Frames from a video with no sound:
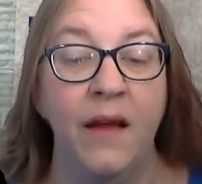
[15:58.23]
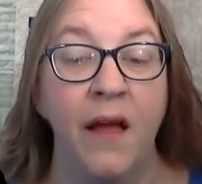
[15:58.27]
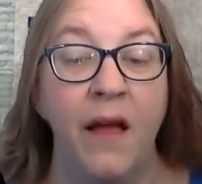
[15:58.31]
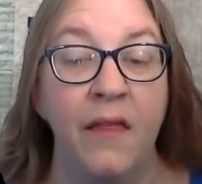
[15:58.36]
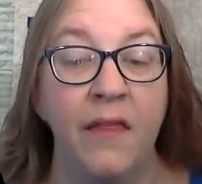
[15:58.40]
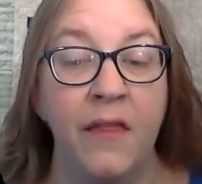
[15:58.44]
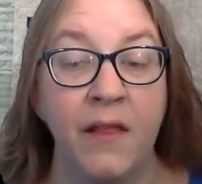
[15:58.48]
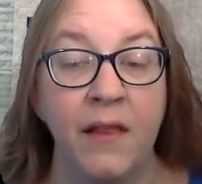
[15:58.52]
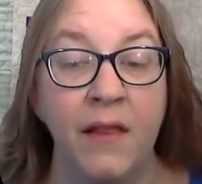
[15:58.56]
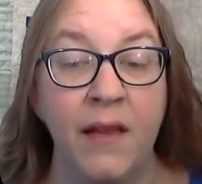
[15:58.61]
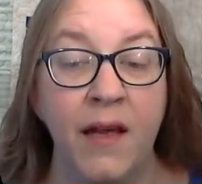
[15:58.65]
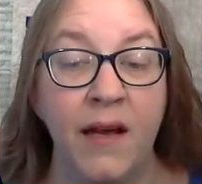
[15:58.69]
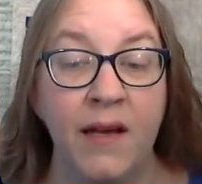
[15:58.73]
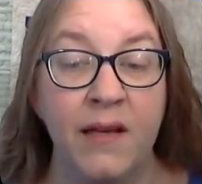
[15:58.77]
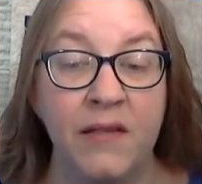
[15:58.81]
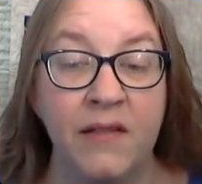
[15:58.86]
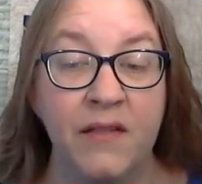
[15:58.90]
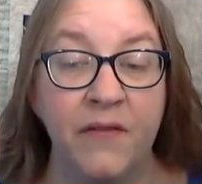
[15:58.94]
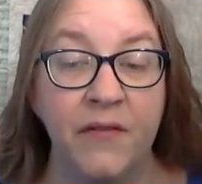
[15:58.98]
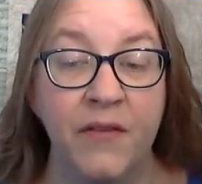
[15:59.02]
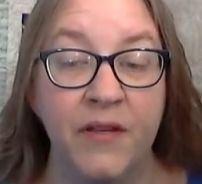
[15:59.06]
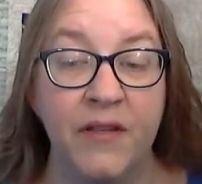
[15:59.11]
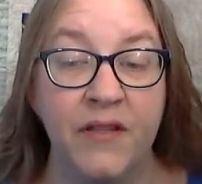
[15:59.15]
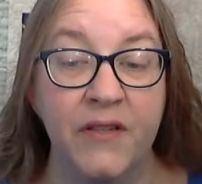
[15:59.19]
The
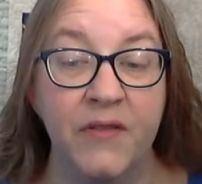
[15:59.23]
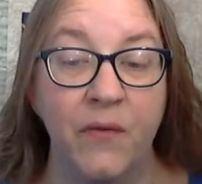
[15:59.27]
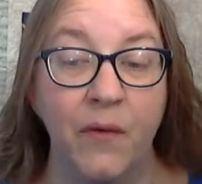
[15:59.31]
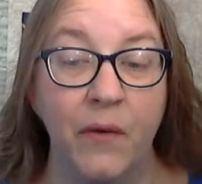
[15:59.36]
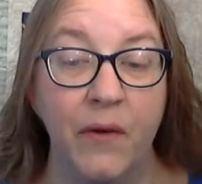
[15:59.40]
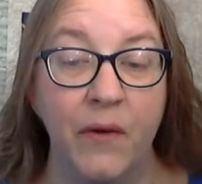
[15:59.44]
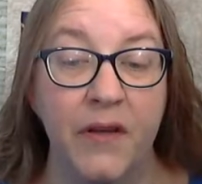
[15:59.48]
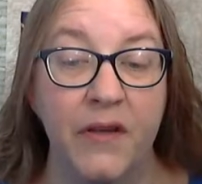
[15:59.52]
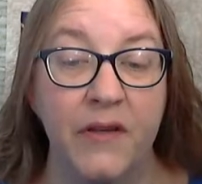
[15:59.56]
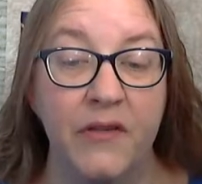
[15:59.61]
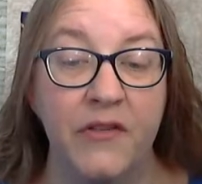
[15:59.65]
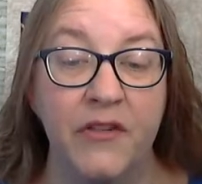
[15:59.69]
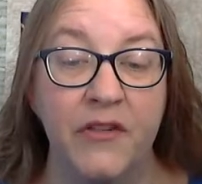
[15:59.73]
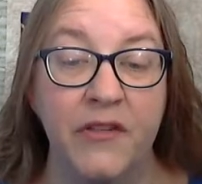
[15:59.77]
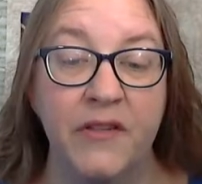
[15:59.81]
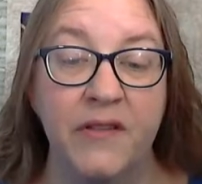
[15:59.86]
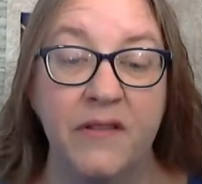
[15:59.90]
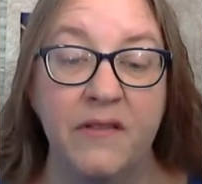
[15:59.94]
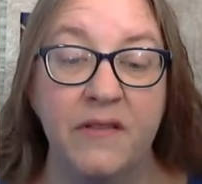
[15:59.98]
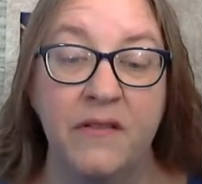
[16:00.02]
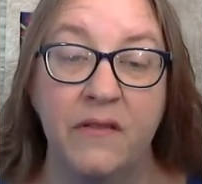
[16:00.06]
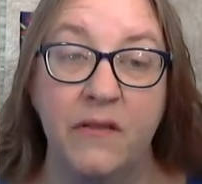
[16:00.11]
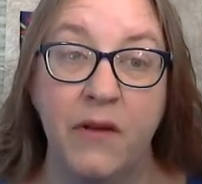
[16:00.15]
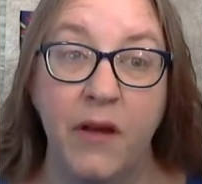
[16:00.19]
last of these
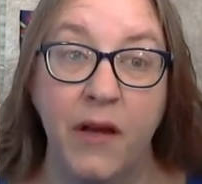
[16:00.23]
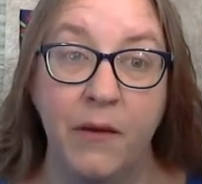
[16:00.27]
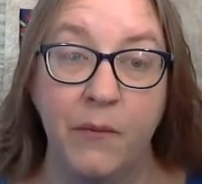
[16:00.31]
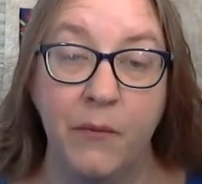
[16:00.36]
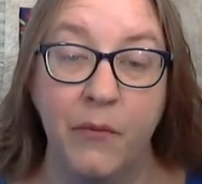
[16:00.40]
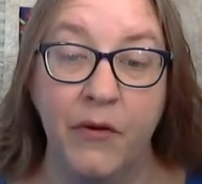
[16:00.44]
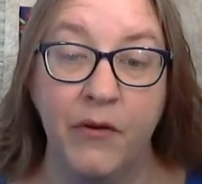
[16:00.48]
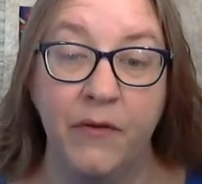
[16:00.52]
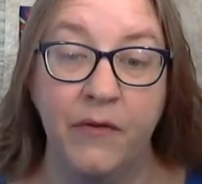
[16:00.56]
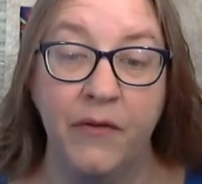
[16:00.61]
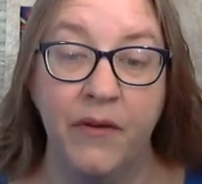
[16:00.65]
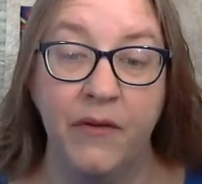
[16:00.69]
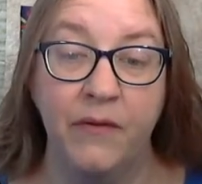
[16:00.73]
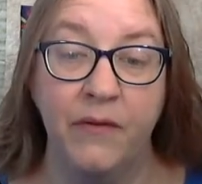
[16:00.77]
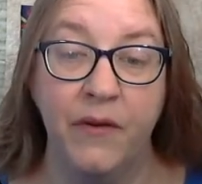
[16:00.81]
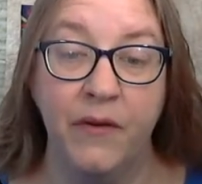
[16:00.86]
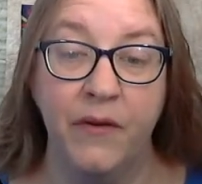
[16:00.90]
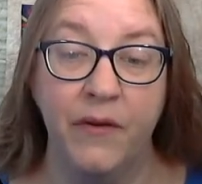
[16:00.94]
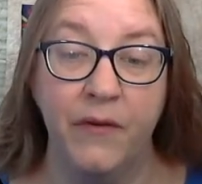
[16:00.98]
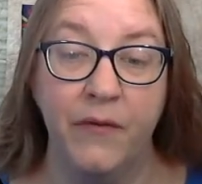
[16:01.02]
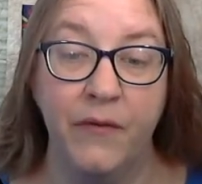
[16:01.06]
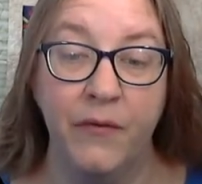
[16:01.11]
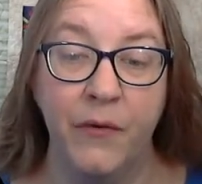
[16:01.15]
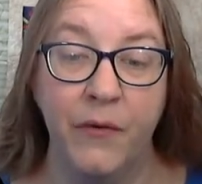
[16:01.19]
voyages, not proving
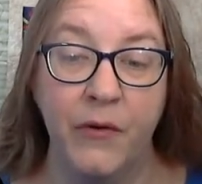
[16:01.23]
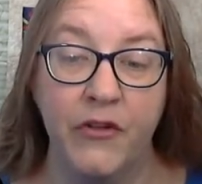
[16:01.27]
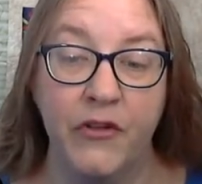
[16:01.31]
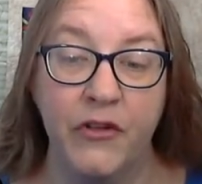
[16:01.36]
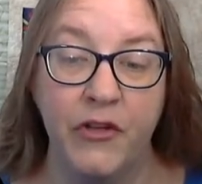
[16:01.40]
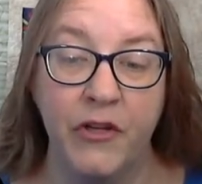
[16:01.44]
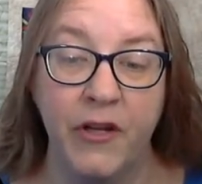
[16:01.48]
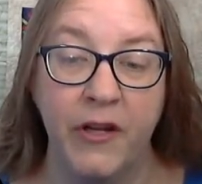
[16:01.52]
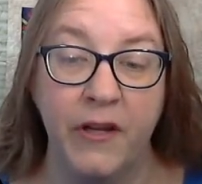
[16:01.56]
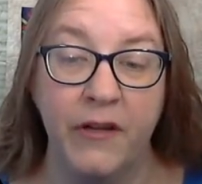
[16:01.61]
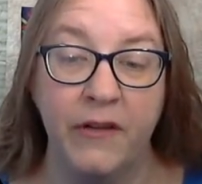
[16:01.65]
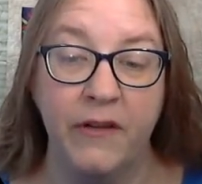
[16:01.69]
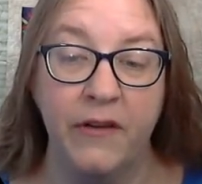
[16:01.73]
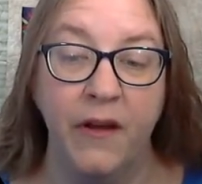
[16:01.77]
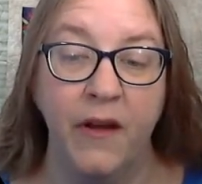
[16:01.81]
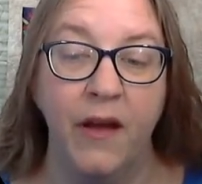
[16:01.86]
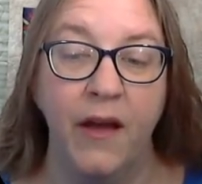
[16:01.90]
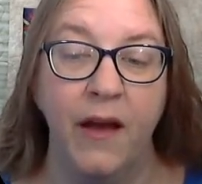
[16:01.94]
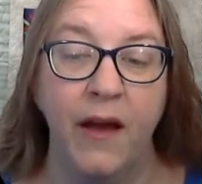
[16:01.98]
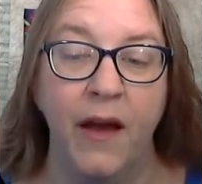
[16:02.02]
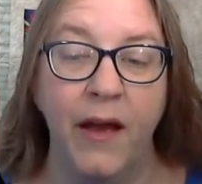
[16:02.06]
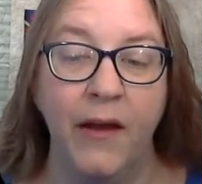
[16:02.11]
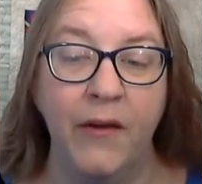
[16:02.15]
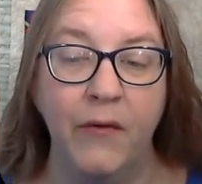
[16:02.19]
very fortunate,
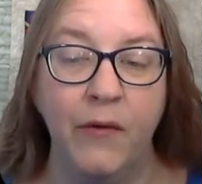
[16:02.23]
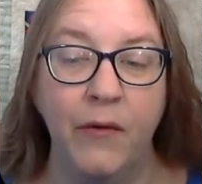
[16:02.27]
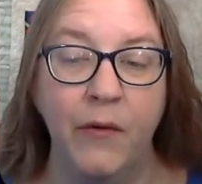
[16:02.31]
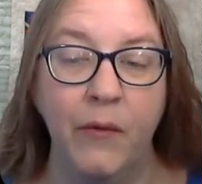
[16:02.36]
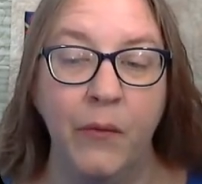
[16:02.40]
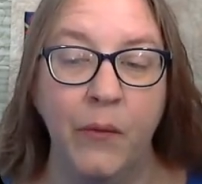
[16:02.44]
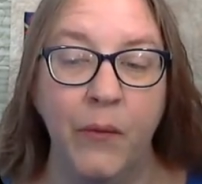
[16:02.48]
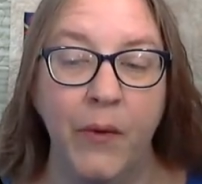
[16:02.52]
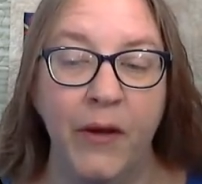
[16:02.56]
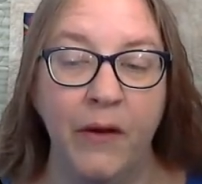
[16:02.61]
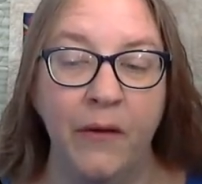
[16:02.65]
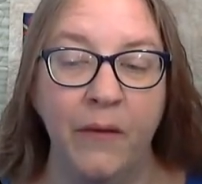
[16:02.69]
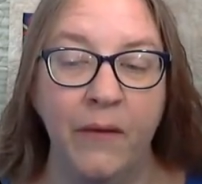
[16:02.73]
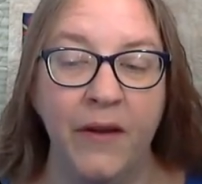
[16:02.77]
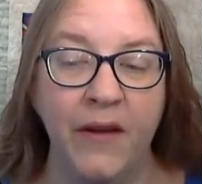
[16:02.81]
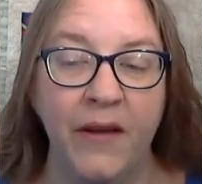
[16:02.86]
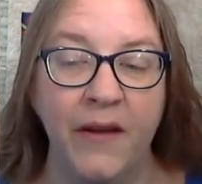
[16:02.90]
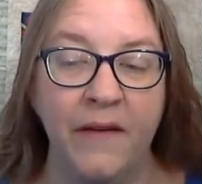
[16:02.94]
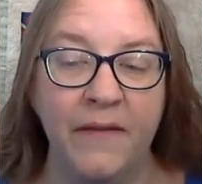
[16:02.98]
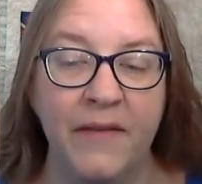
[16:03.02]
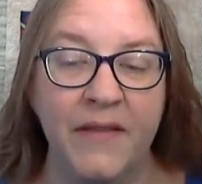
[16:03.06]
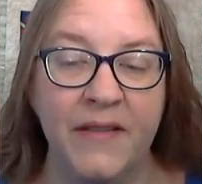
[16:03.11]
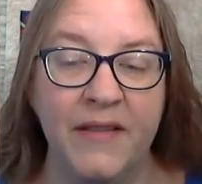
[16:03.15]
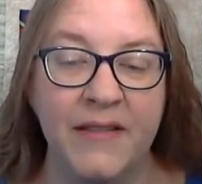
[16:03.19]
I grew weary
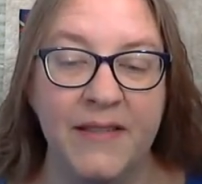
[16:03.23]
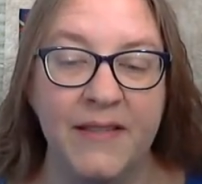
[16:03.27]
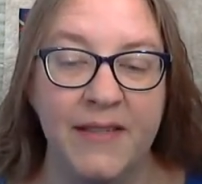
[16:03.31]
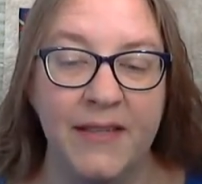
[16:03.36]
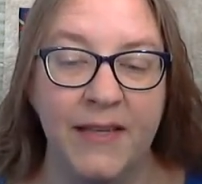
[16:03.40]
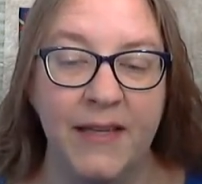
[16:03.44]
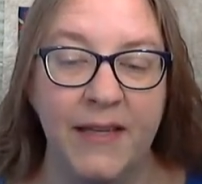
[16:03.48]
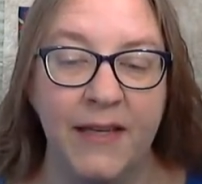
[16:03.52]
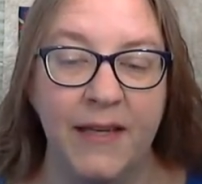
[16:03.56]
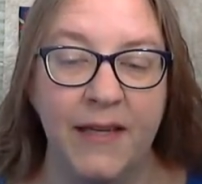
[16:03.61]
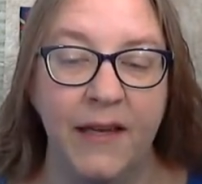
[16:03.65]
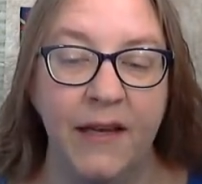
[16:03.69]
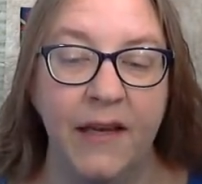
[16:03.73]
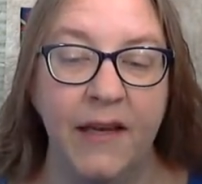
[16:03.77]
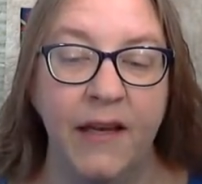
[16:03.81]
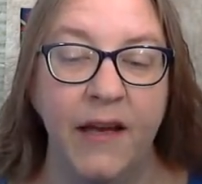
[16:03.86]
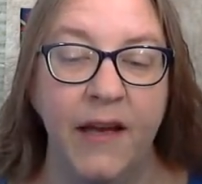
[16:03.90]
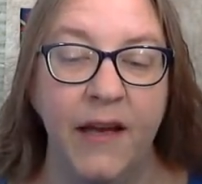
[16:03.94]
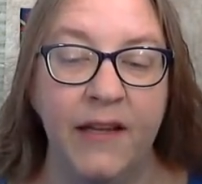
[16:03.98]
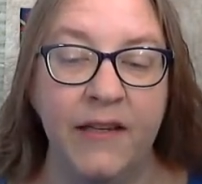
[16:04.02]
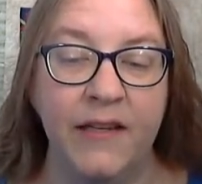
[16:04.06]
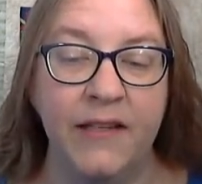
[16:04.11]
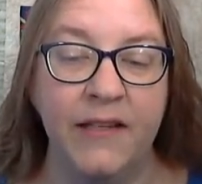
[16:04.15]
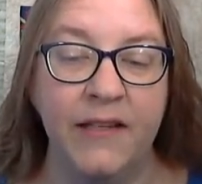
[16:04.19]
of the sea, and